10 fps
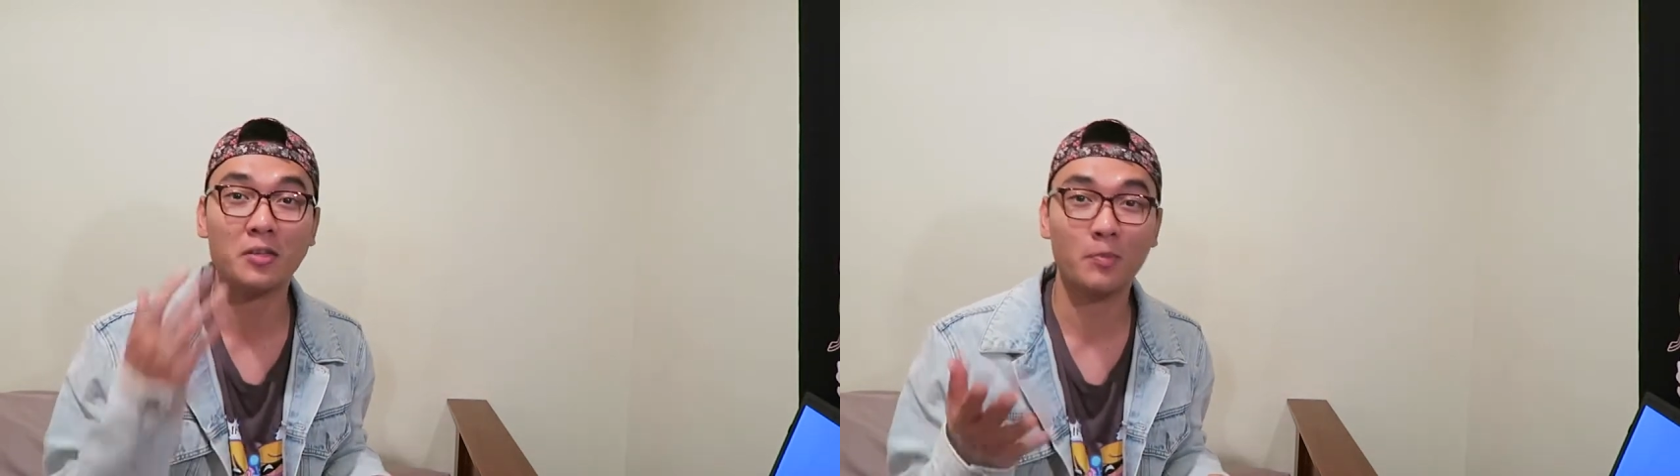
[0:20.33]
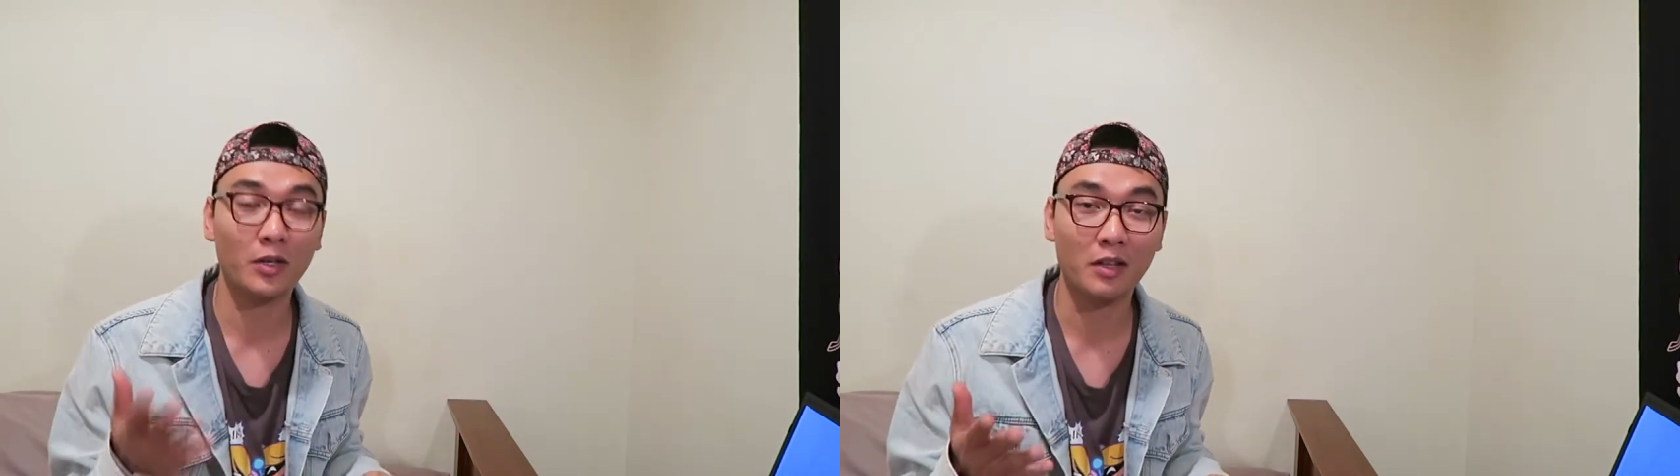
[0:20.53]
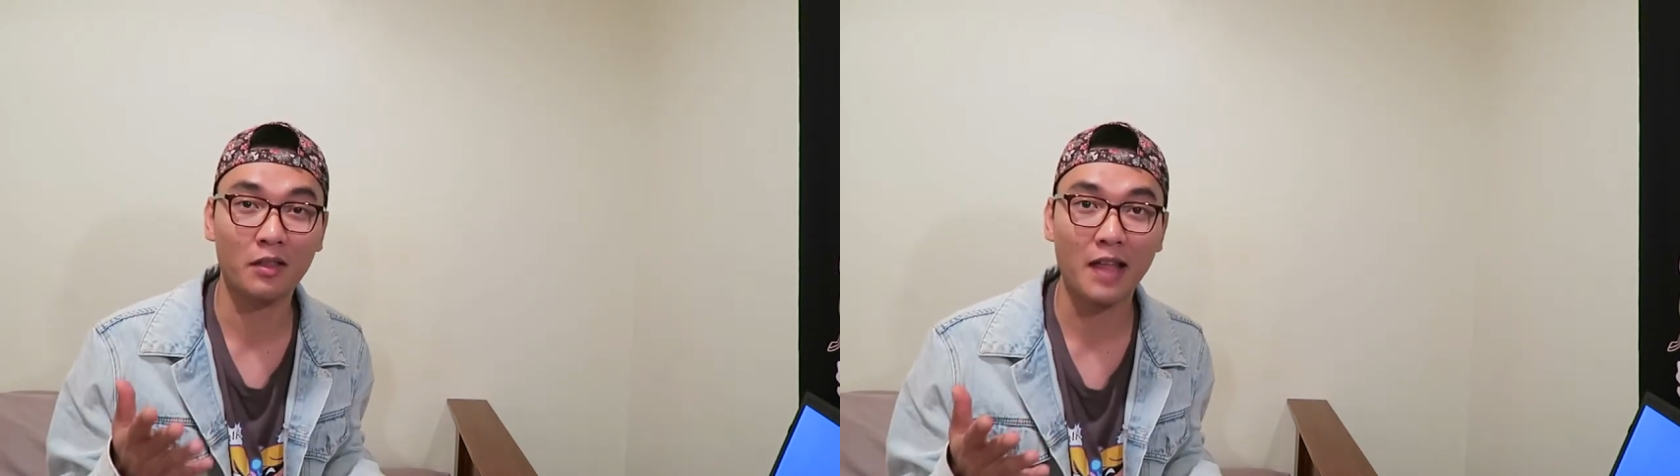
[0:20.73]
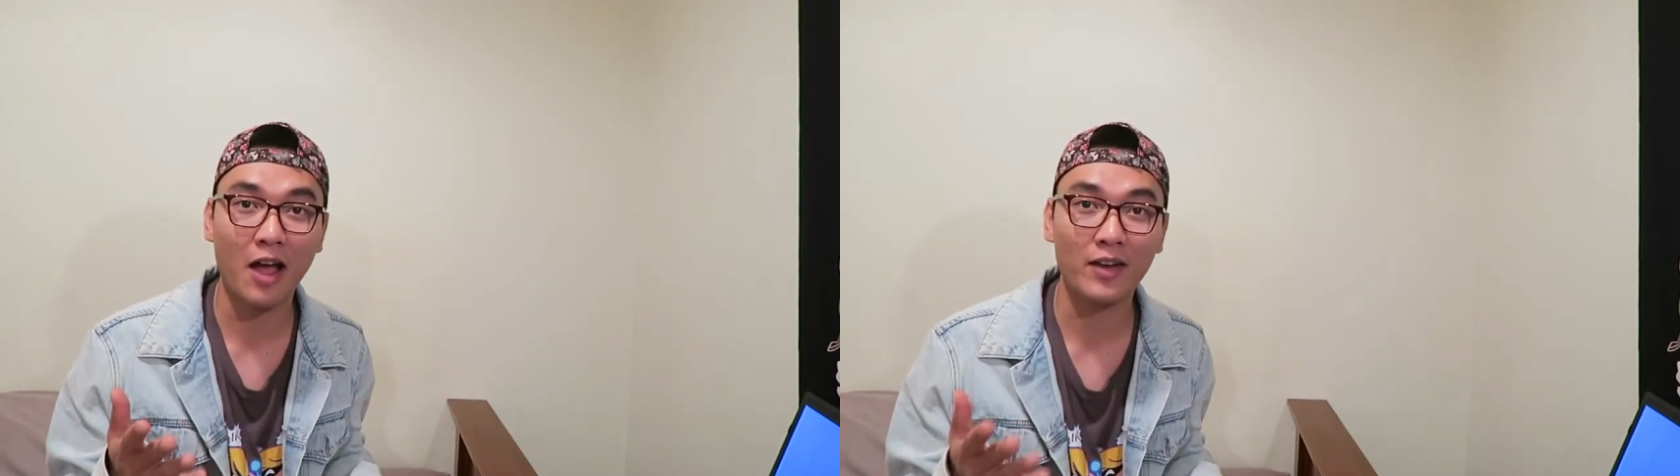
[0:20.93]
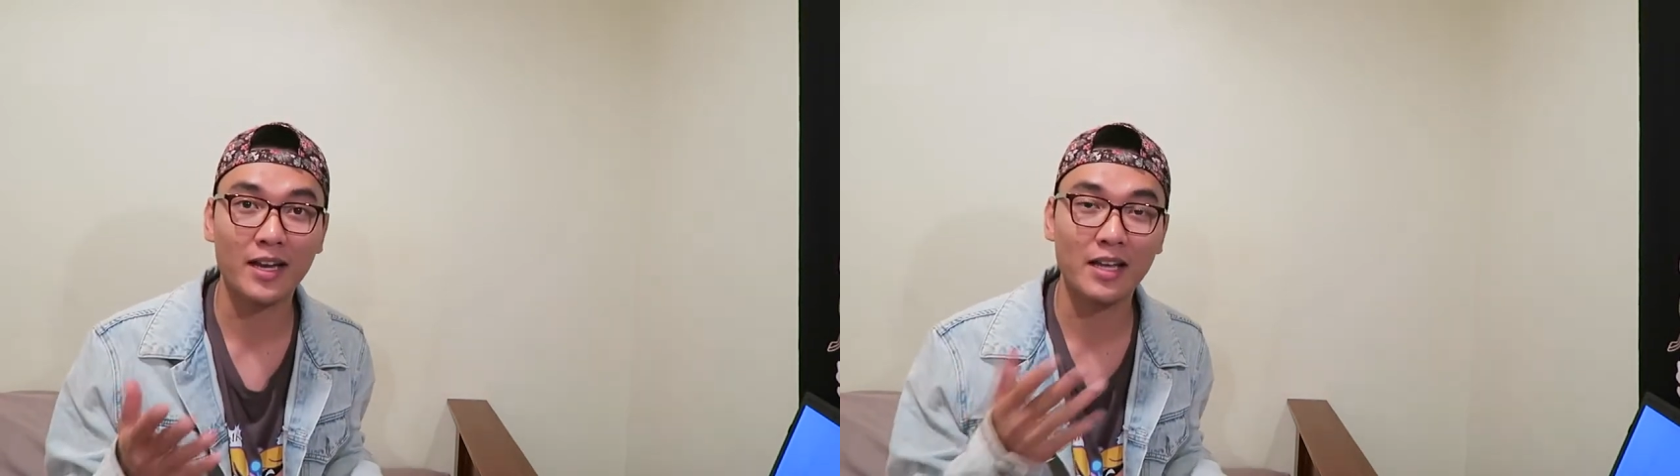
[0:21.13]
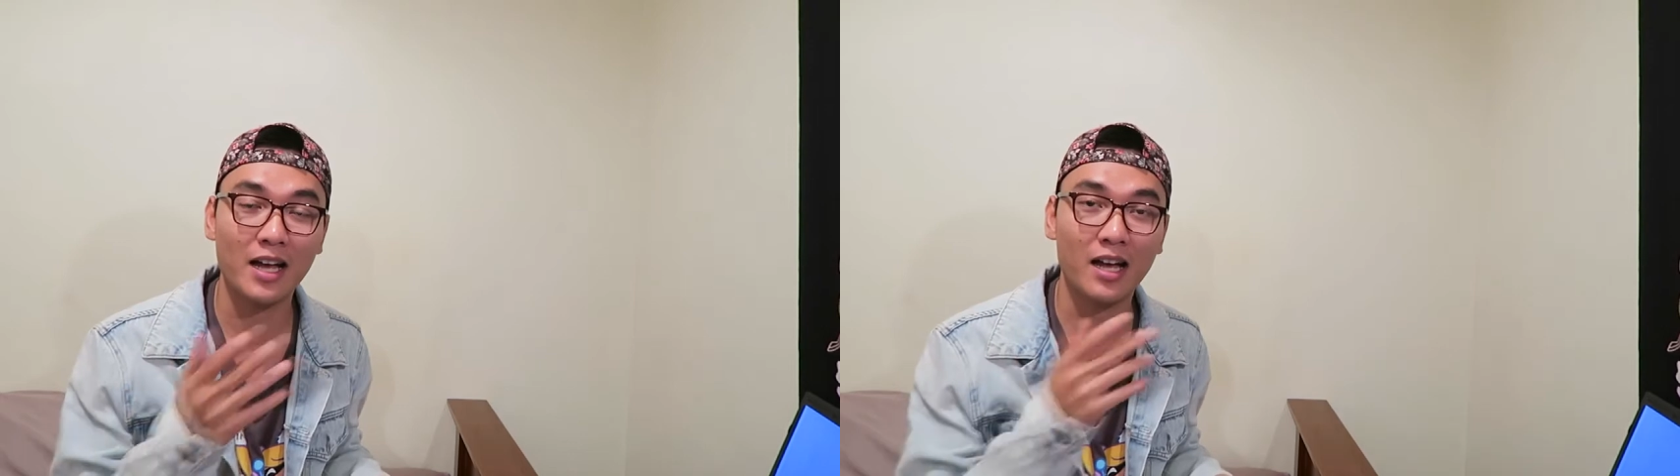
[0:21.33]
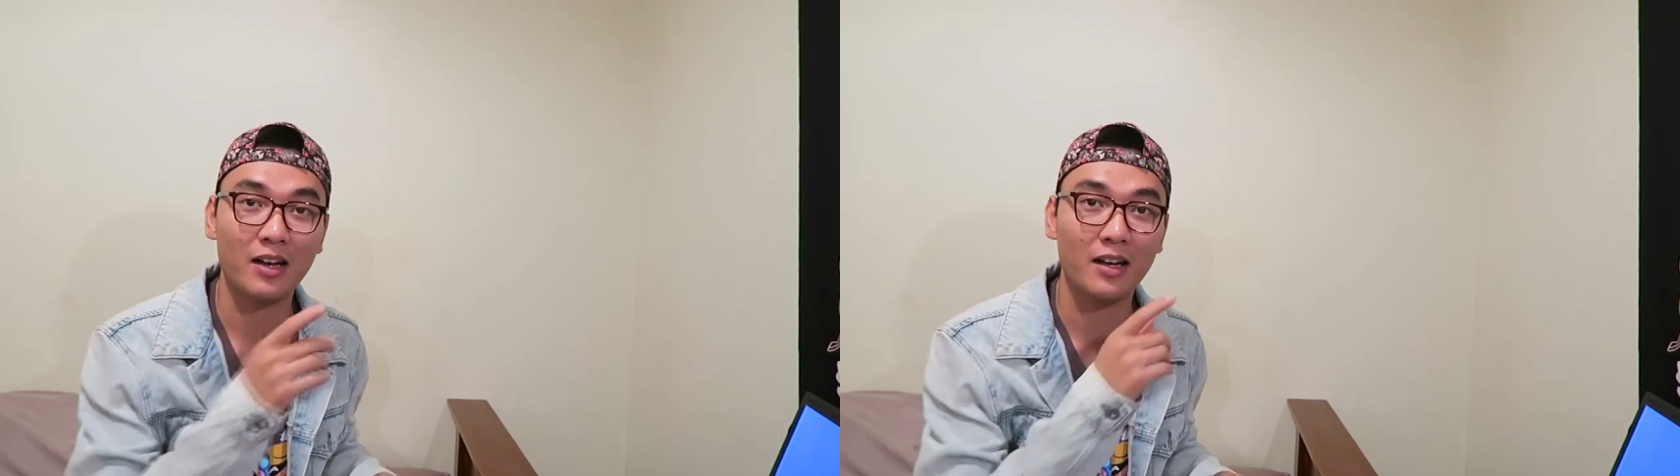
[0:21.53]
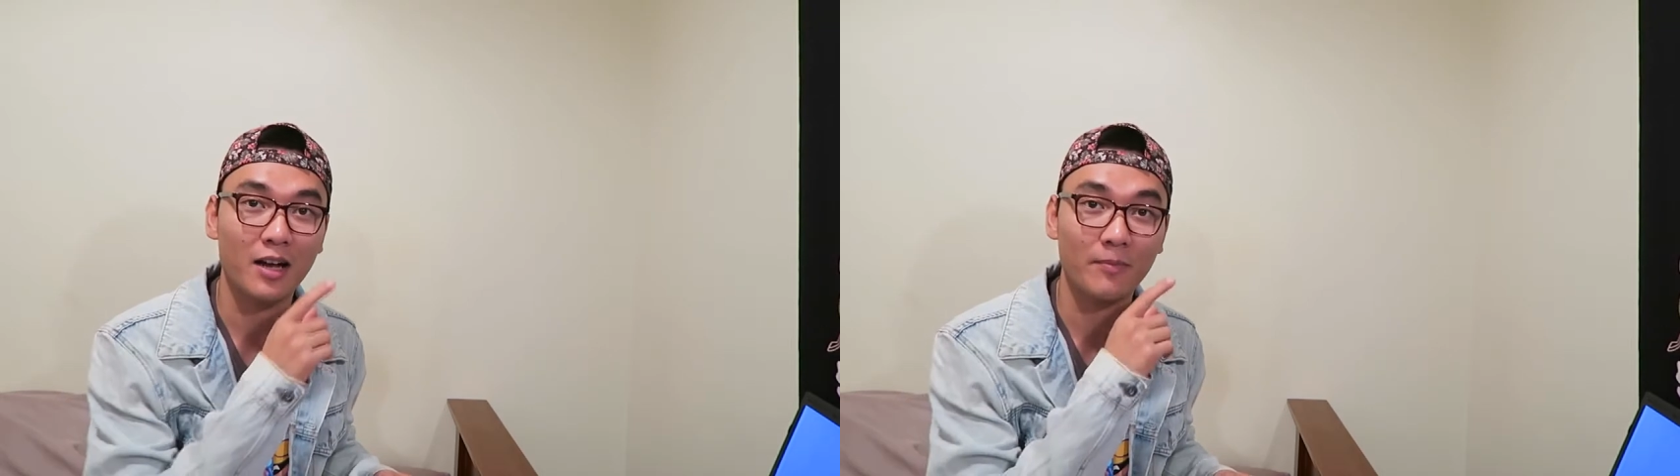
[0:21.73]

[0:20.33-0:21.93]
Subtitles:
to put the sound in the